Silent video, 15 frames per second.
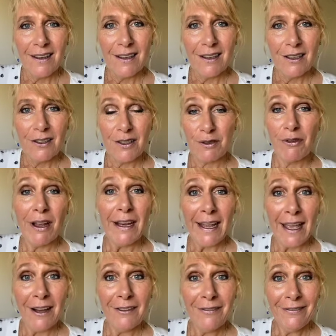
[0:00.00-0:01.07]
Because right
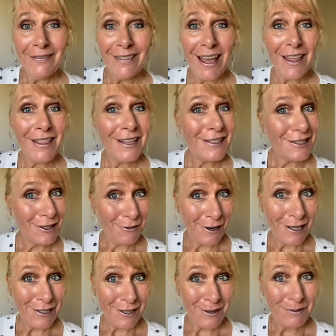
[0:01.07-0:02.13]
now, I think it's a great
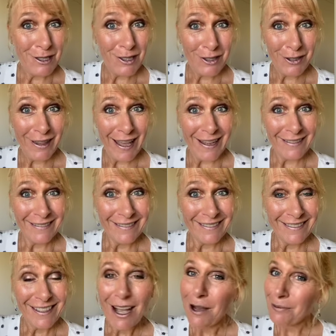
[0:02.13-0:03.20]
time to do that.
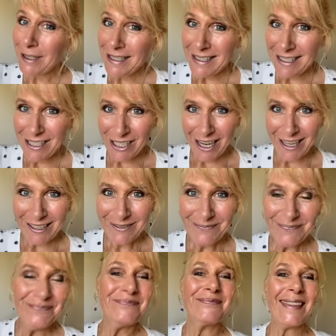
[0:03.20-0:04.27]
I'm Lisa Jane,
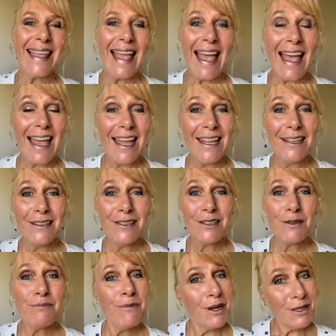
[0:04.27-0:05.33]
and
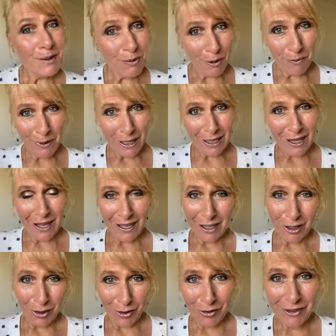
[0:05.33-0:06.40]
most probably like
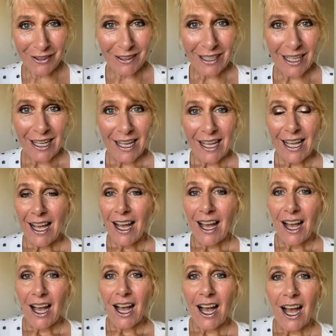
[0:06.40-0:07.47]
you,
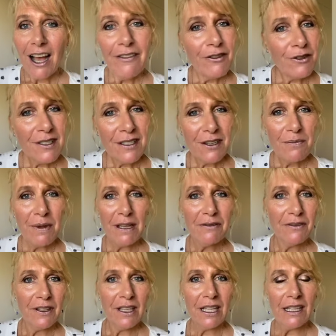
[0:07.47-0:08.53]
I've also been
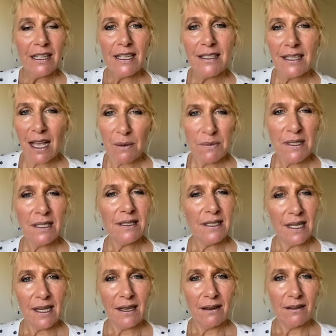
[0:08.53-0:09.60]
feeling these ups and
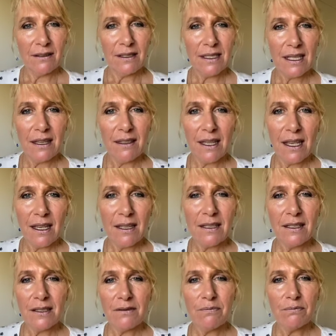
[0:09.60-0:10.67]
downs and
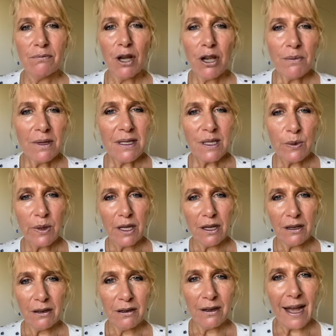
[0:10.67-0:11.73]
these moments where
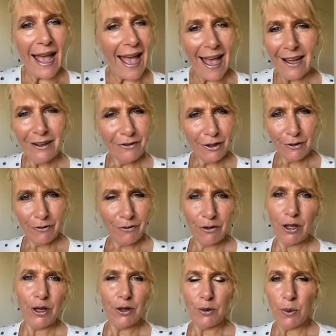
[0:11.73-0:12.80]
you're out of your
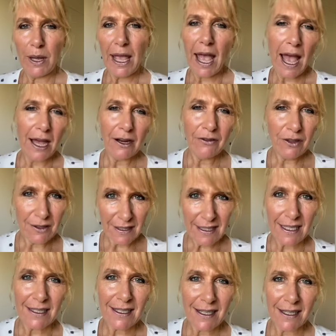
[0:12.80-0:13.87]
flow, where you're out of your
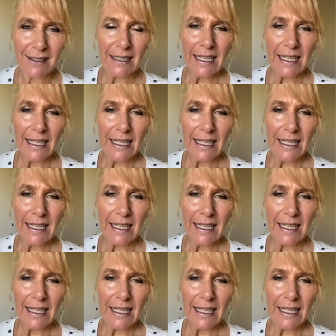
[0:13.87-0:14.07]
center.